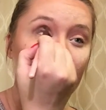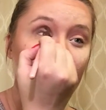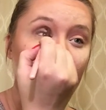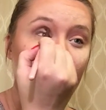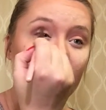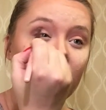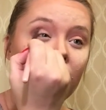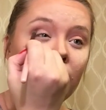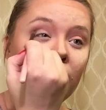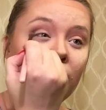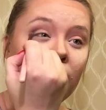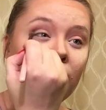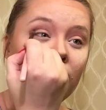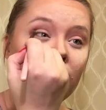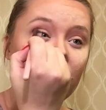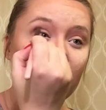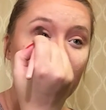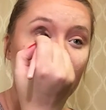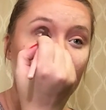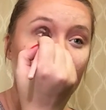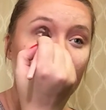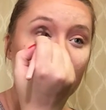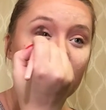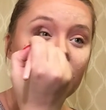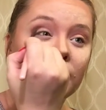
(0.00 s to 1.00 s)
very
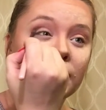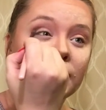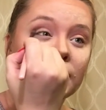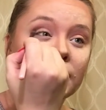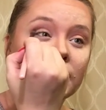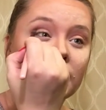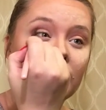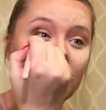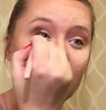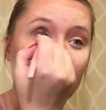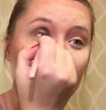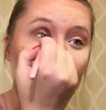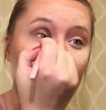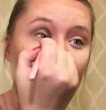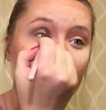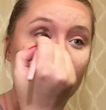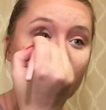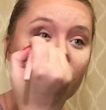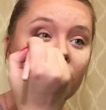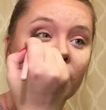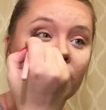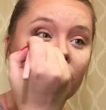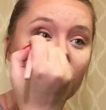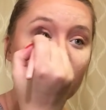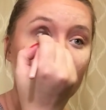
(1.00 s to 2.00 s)
inside of
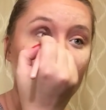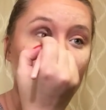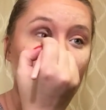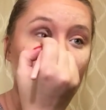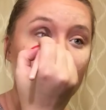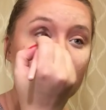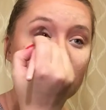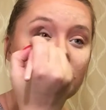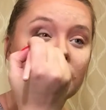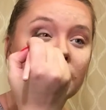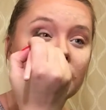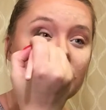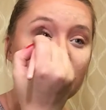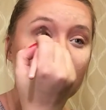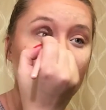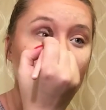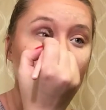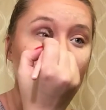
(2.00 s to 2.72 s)
the crease,